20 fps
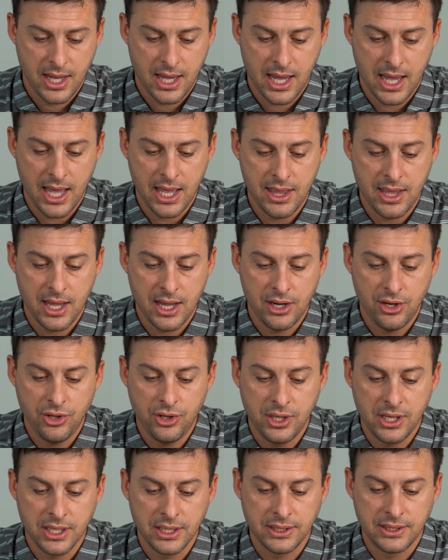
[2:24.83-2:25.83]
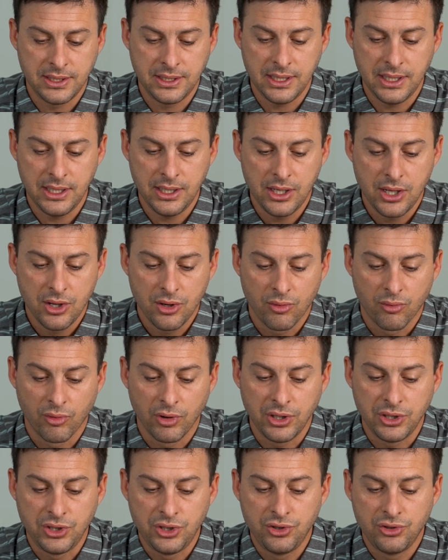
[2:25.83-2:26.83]
And then you can see
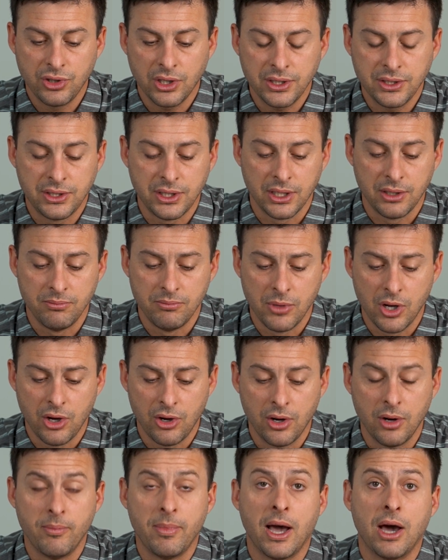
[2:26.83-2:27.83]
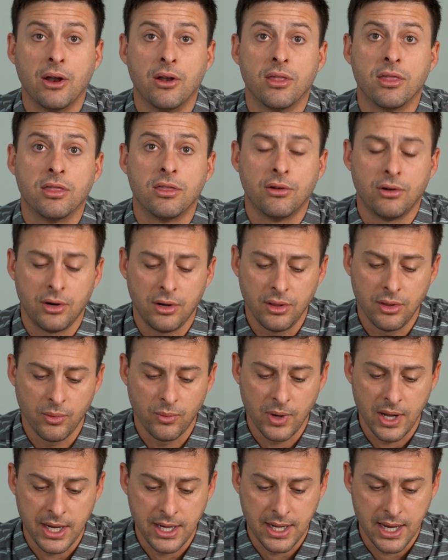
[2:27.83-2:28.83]
restricted mode about a third of the
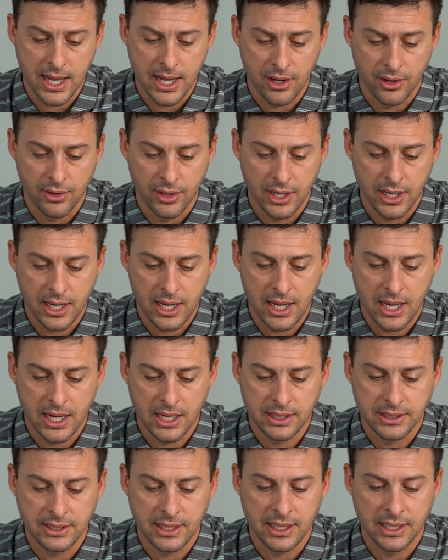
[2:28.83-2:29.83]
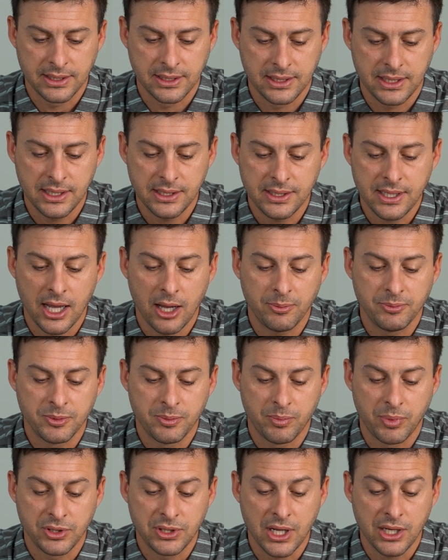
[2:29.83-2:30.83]
way down. And it says this helps
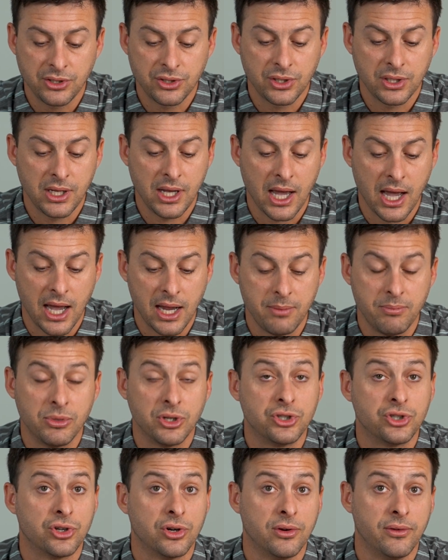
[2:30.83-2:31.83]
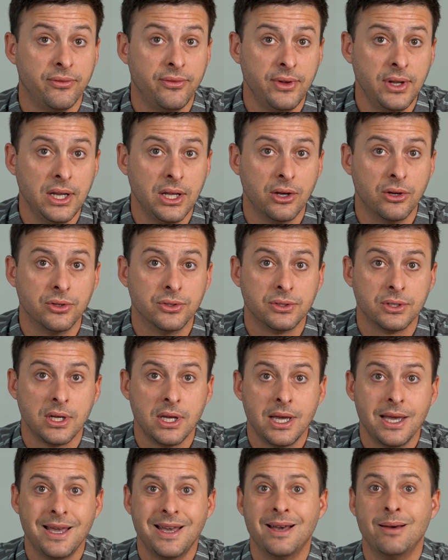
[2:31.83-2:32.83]
potentially hide mature videos,
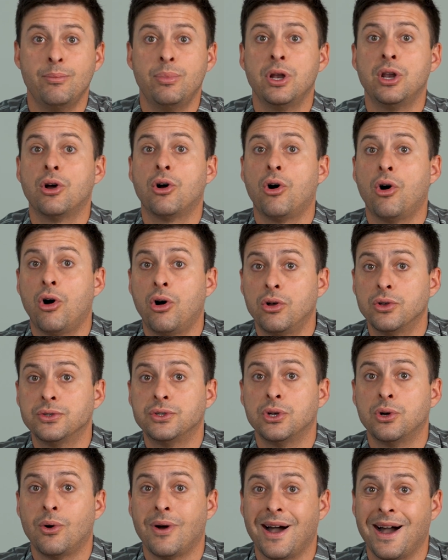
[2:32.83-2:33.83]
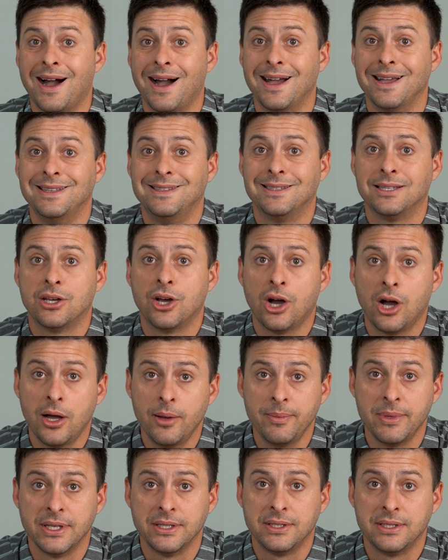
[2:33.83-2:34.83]
but it also hides
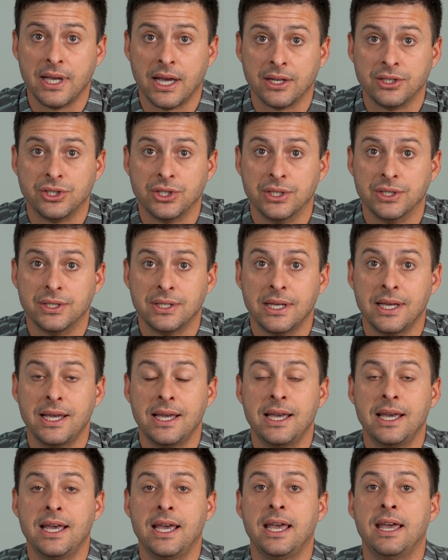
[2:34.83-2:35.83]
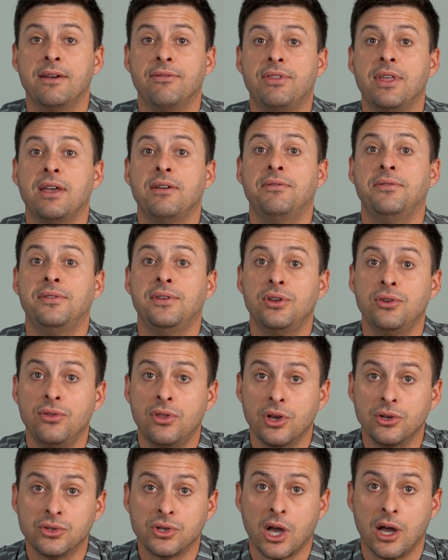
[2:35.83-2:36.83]
comment sections if they view
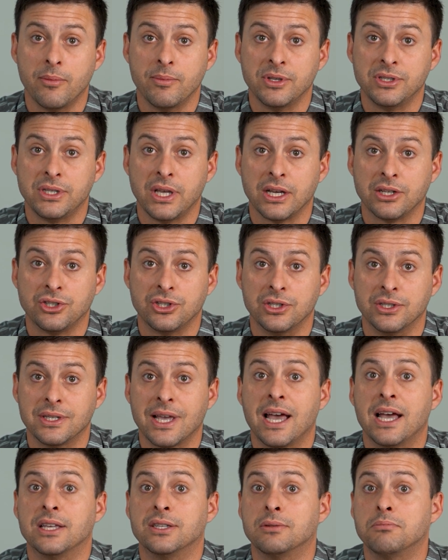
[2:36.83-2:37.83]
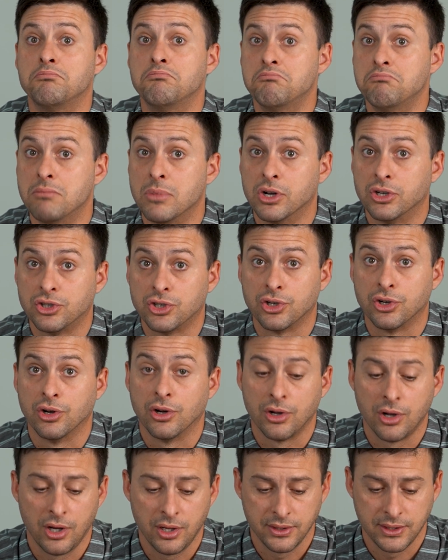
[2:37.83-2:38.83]
those comment sections as mature
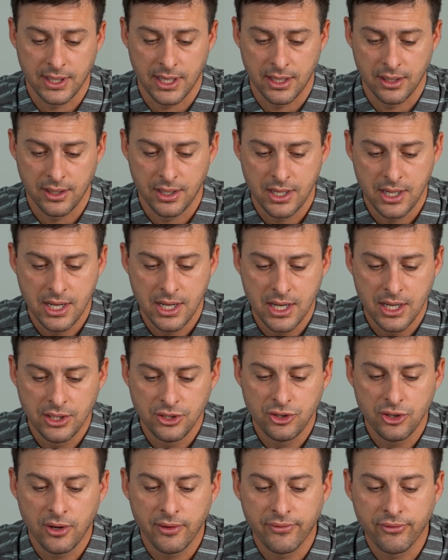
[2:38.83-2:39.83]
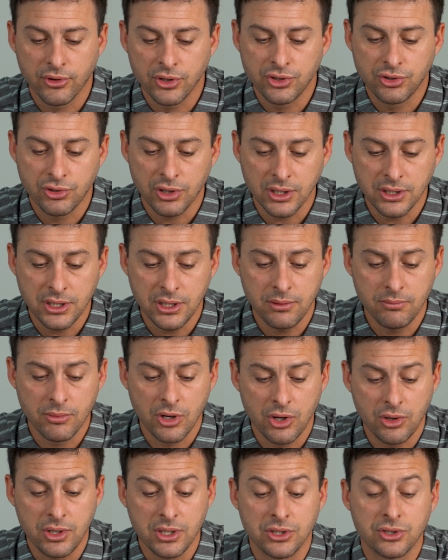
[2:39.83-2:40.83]
content. So if restricted
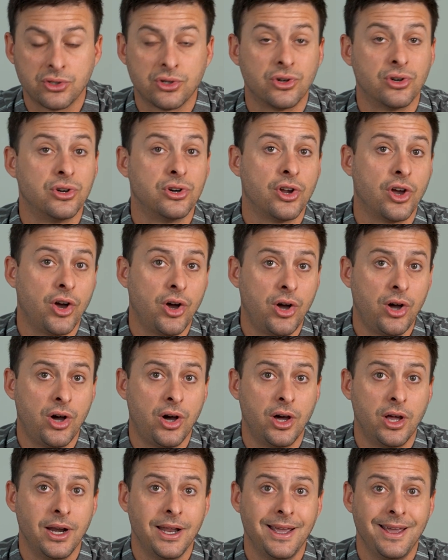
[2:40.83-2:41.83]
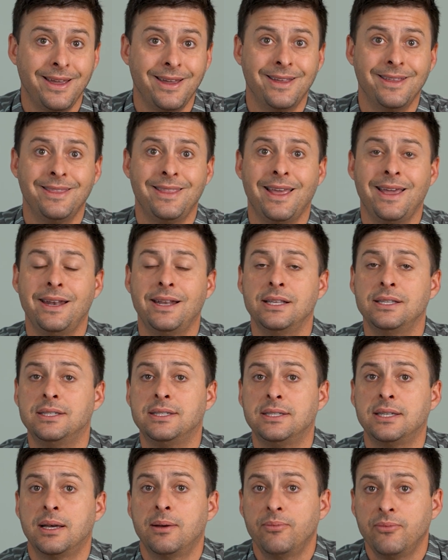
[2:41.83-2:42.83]
mode is turned on, then in
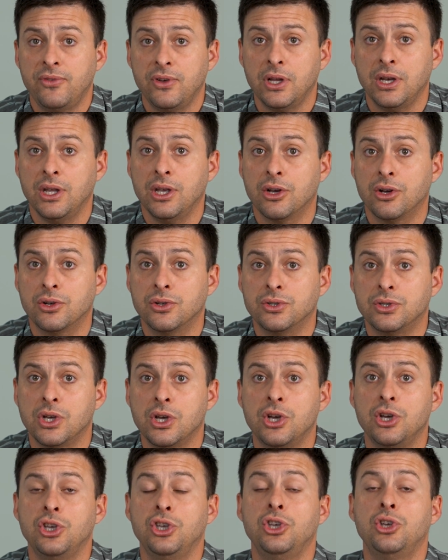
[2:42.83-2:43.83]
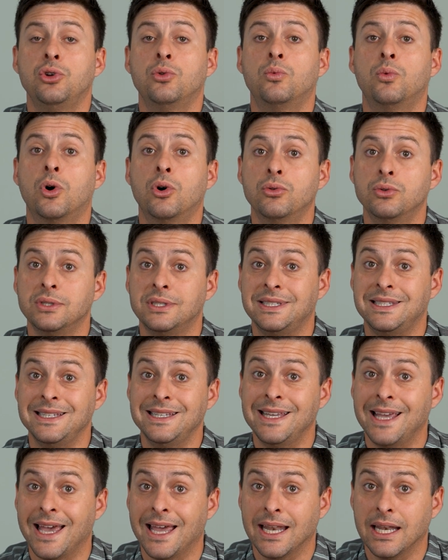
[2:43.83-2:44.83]
some videos, you won't
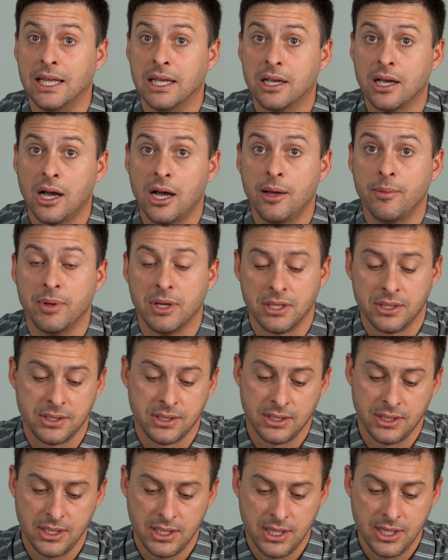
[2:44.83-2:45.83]
see any comments.